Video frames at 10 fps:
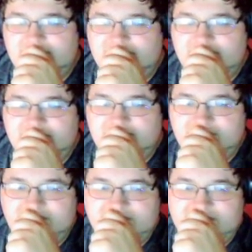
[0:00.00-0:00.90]

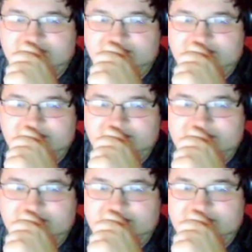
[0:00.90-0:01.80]

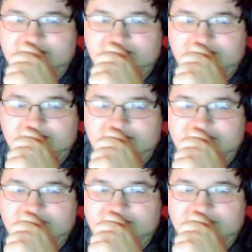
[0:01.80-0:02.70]

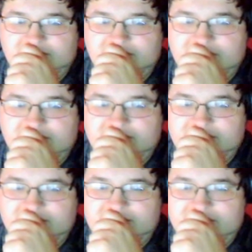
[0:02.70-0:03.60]

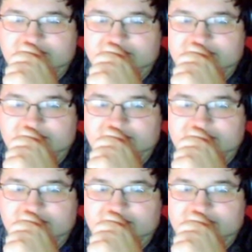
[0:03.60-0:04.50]

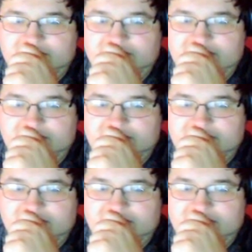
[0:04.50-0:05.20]
No words are spoken by the person on screen.